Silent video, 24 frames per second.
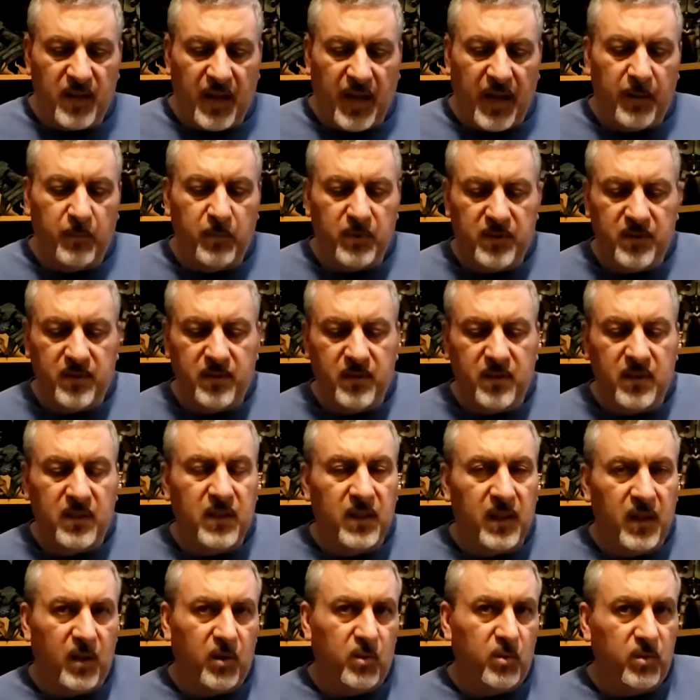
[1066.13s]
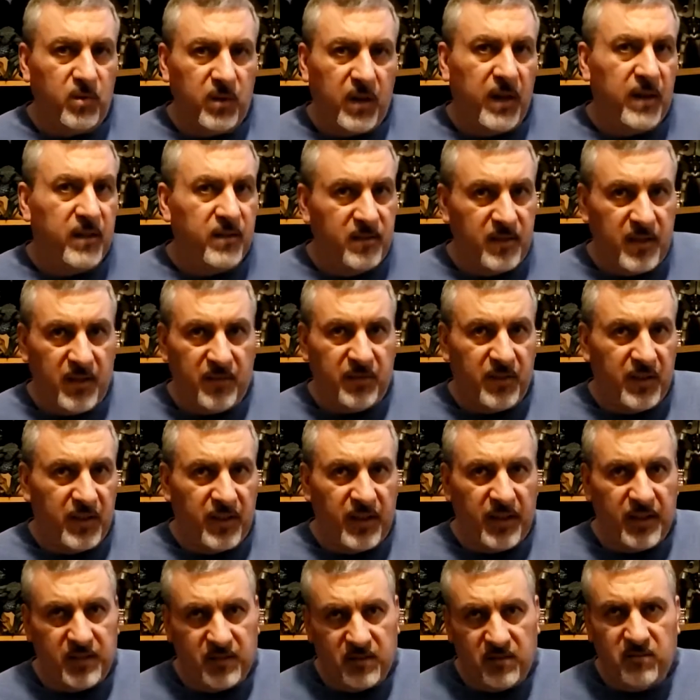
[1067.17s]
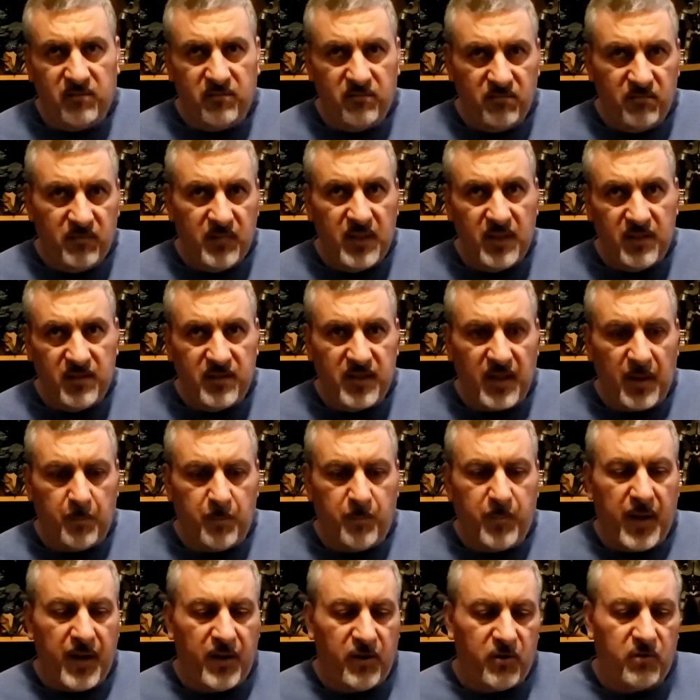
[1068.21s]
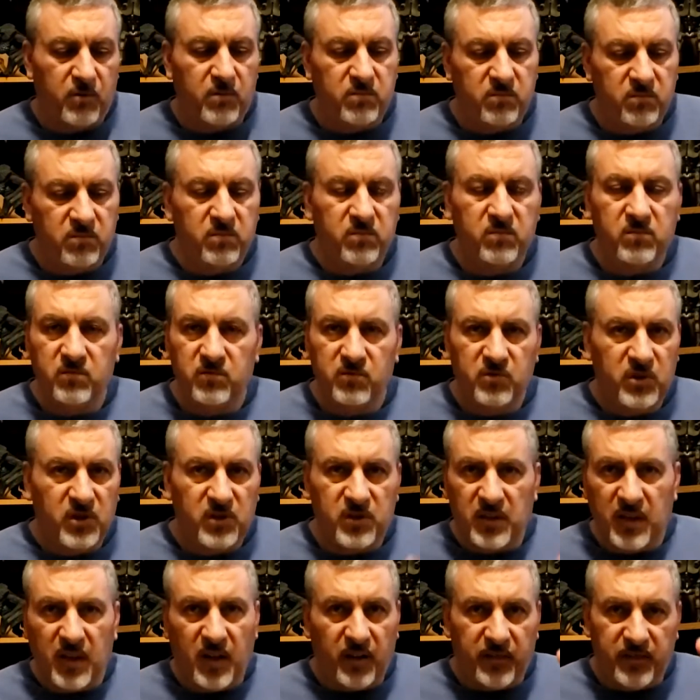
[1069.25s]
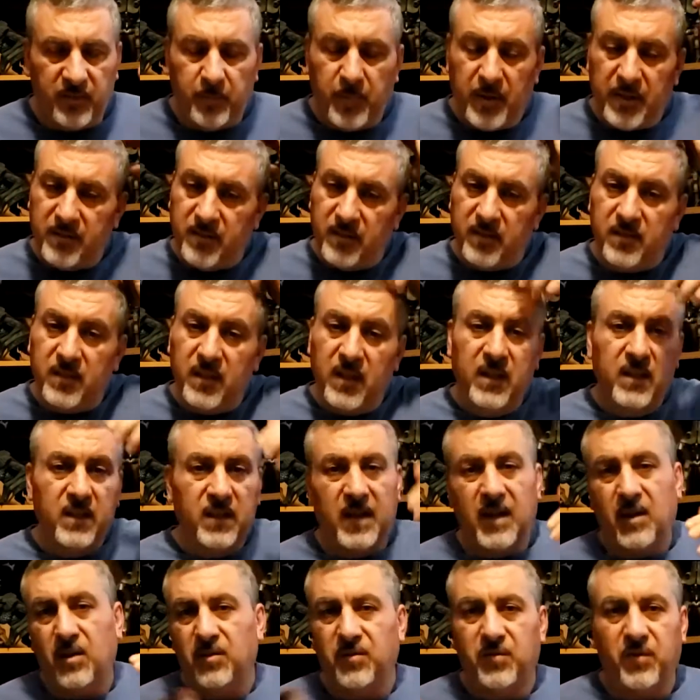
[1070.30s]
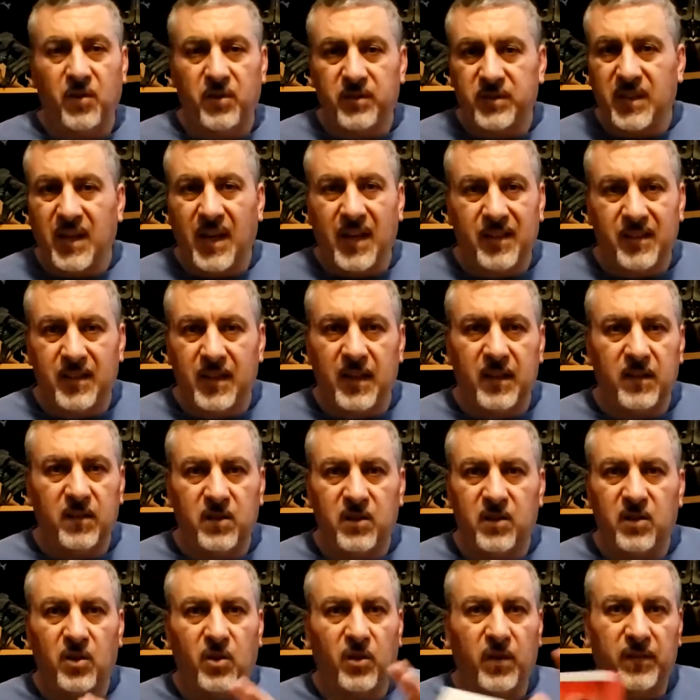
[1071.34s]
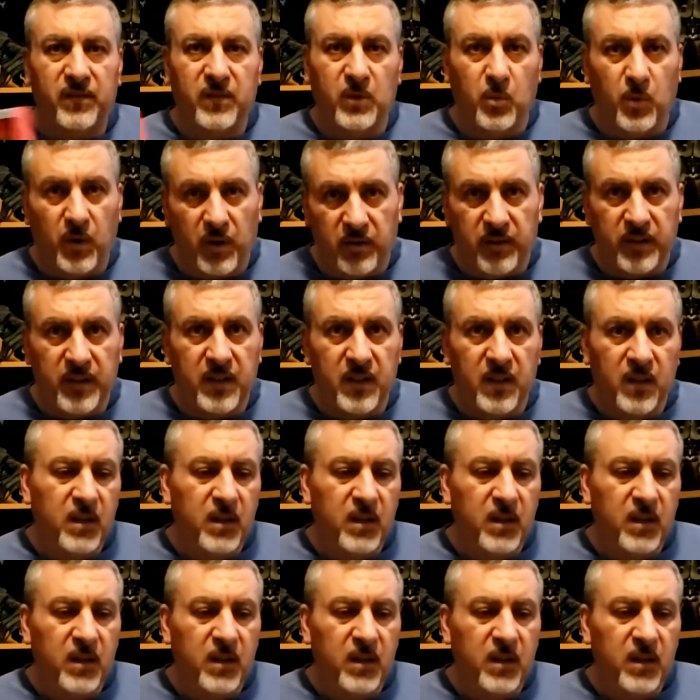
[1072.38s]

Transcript: I definitely like this set better just on the basis. Now, as far as content, you don't have to worry.